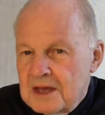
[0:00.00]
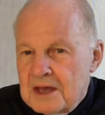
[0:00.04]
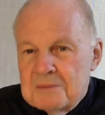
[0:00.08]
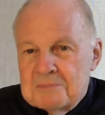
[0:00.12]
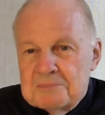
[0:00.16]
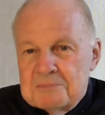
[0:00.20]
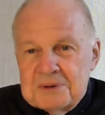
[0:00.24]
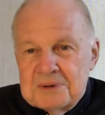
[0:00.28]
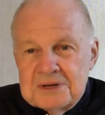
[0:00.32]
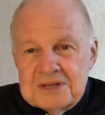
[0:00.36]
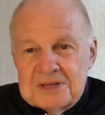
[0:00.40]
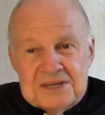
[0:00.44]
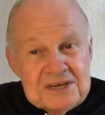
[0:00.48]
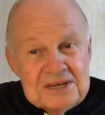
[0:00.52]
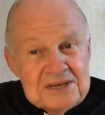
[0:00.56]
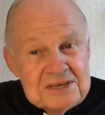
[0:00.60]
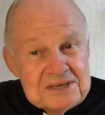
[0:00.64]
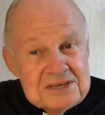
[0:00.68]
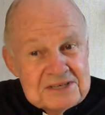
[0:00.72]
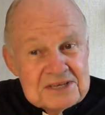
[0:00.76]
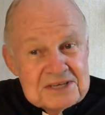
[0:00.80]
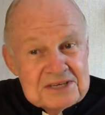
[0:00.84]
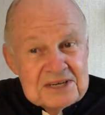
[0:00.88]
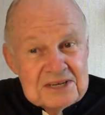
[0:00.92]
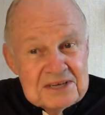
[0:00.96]
But
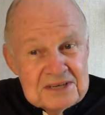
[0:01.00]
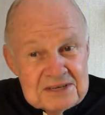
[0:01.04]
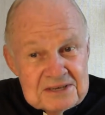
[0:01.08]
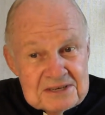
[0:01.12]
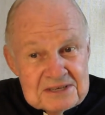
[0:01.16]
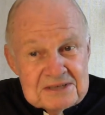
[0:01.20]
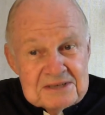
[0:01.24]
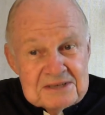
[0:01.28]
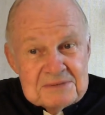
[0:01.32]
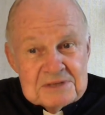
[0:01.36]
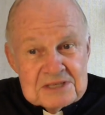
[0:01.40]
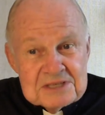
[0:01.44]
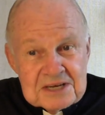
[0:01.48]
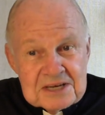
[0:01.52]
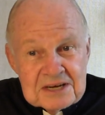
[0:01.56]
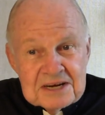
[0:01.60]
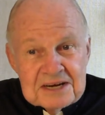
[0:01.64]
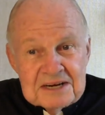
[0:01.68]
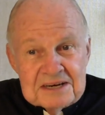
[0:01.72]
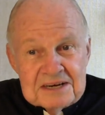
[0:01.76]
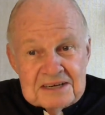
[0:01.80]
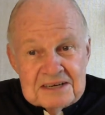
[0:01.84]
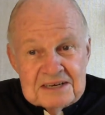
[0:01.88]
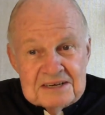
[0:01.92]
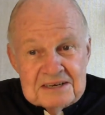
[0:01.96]
these
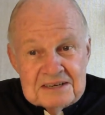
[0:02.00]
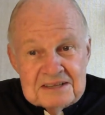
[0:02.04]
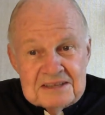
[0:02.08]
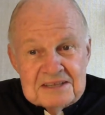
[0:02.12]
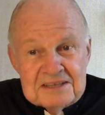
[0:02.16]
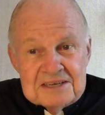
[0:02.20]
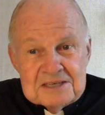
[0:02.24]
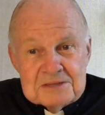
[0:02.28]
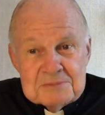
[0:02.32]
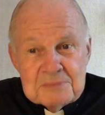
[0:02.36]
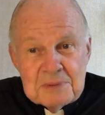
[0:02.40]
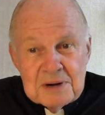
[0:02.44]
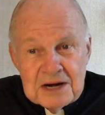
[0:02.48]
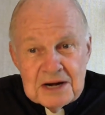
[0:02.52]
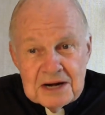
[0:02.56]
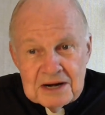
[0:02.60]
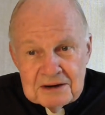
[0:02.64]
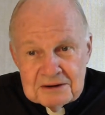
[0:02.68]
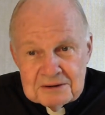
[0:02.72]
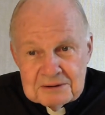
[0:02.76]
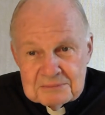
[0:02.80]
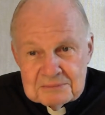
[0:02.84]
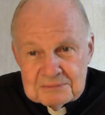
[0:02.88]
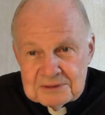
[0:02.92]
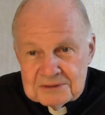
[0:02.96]
insight into these
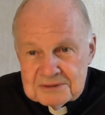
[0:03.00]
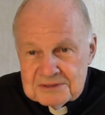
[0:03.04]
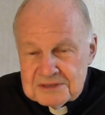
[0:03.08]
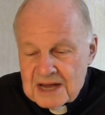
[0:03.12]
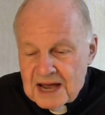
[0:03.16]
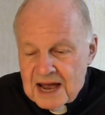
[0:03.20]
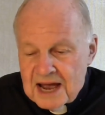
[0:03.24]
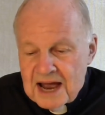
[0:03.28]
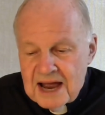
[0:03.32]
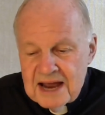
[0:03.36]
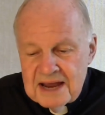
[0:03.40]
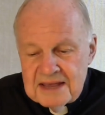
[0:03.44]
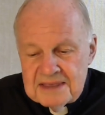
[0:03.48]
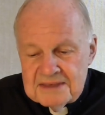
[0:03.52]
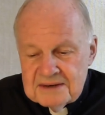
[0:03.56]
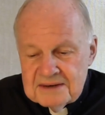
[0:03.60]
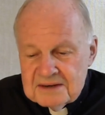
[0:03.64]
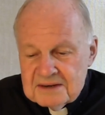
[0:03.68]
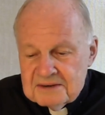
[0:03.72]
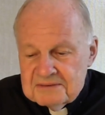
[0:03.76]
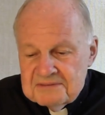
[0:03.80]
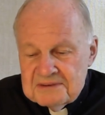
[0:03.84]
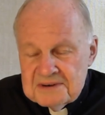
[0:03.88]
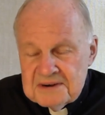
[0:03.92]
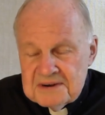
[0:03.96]
parables, I think, are
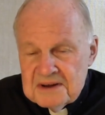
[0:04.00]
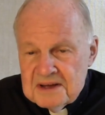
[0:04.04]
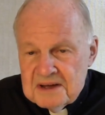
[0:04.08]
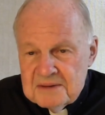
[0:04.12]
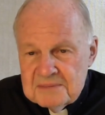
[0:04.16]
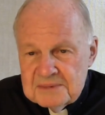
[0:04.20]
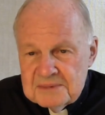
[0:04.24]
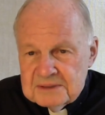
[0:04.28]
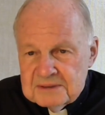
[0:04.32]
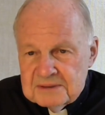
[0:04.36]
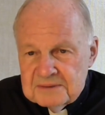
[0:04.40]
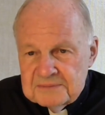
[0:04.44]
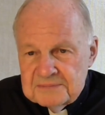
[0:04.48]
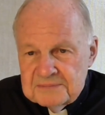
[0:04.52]
phenomenal.